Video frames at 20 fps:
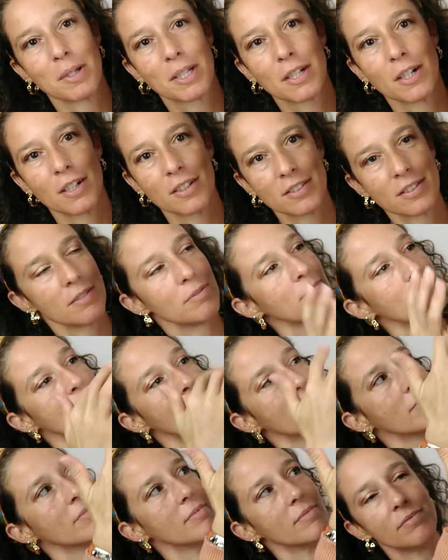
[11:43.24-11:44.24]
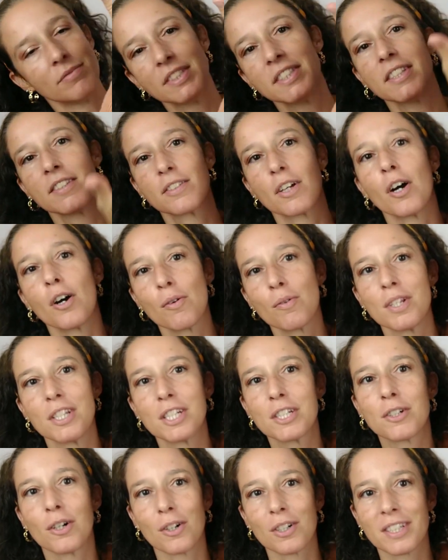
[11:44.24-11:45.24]
because this is
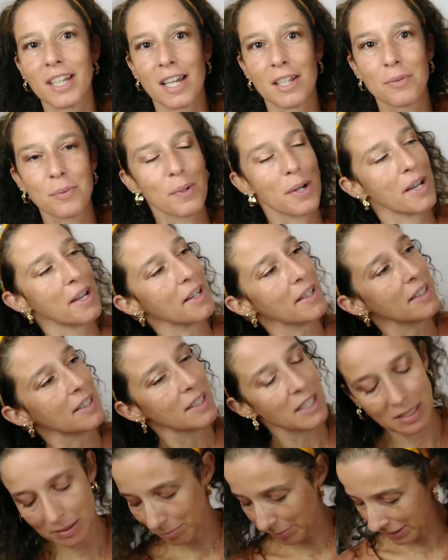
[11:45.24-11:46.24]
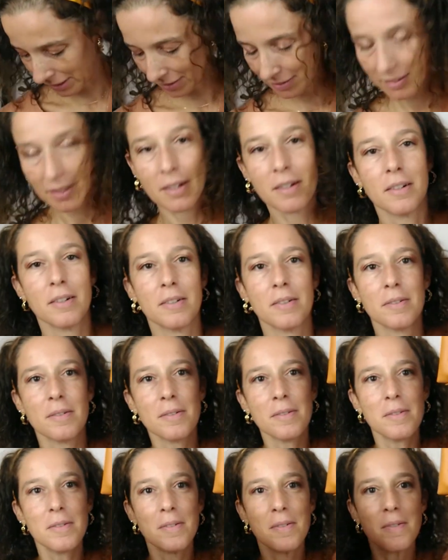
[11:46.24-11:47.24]
already gold hardware, because
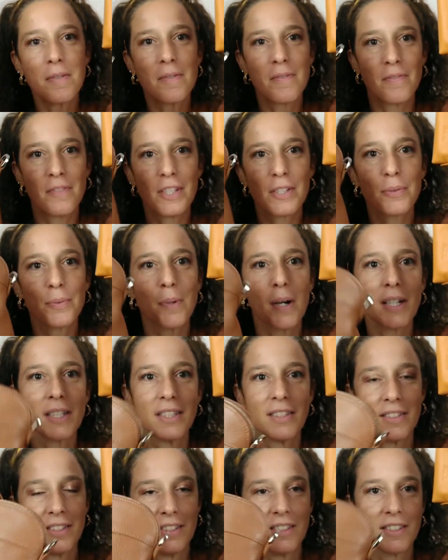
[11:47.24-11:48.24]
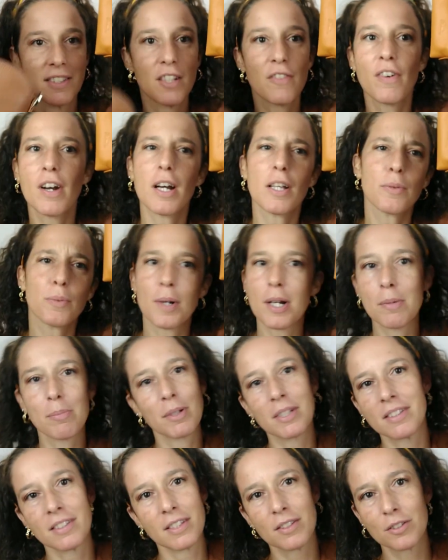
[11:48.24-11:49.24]
this one is in silver hardware,
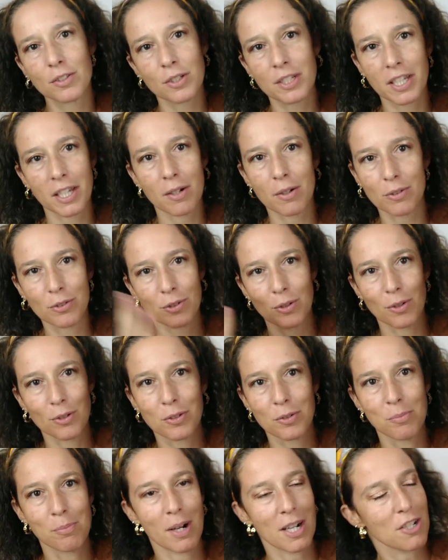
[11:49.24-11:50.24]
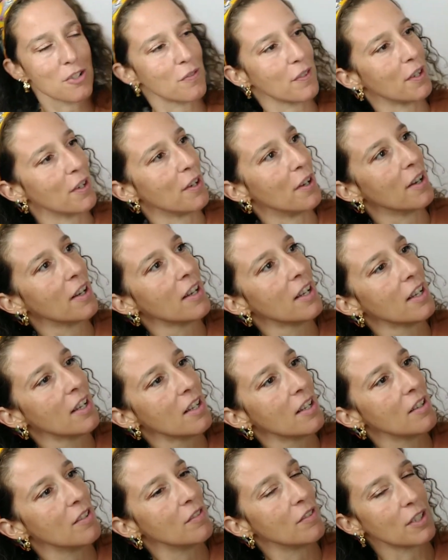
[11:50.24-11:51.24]
but it's okay also to match the
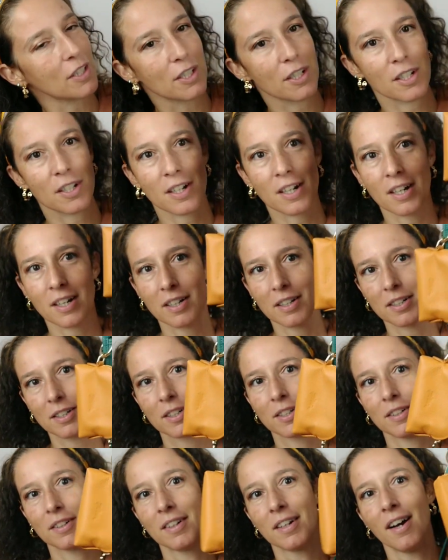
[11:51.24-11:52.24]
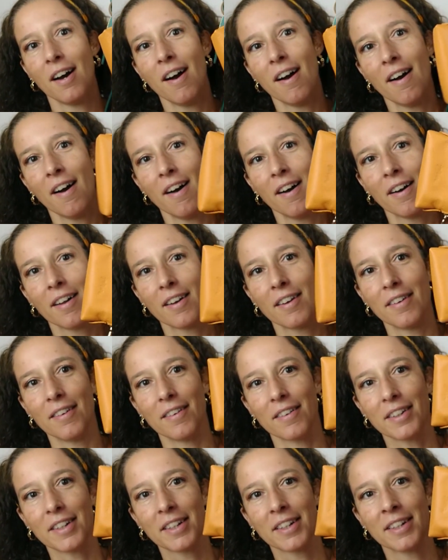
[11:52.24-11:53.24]
color.
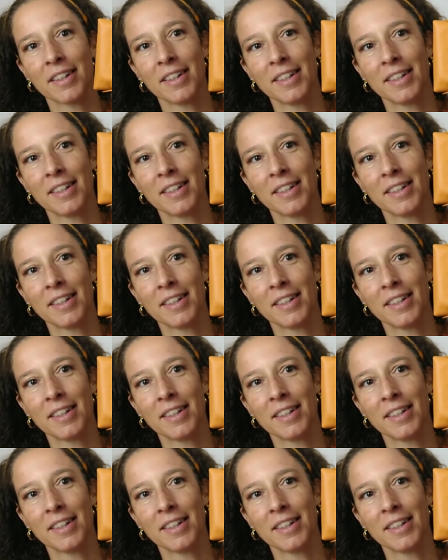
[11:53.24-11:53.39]
Look.